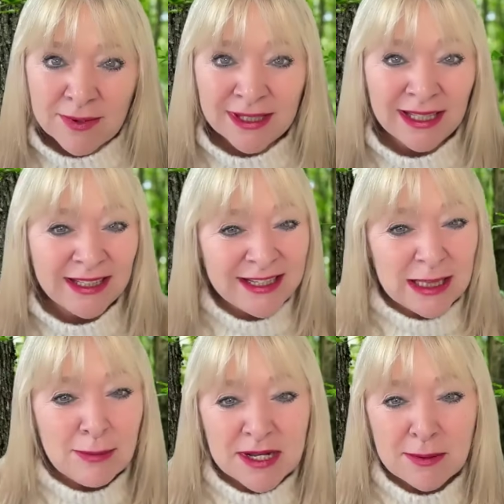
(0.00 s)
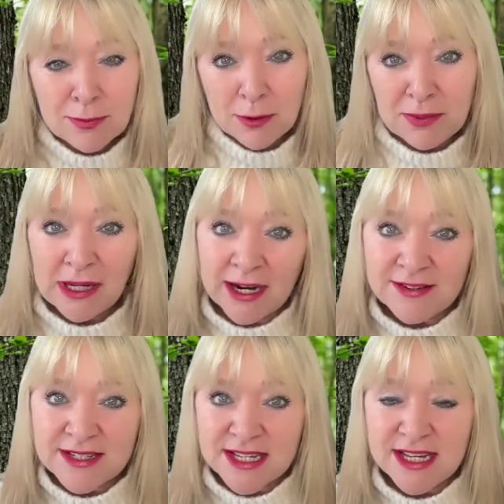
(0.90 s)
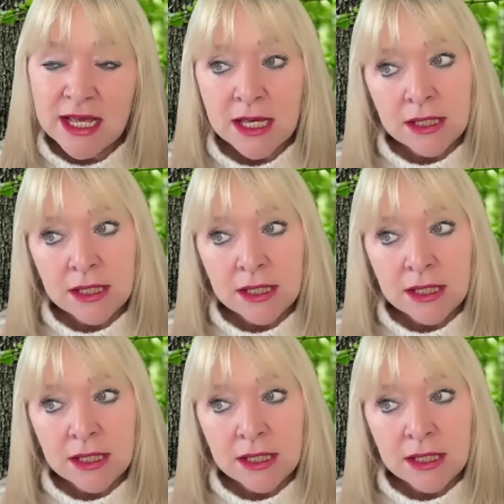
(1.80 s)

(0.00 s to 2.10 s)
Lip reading: and a little bit of popularity,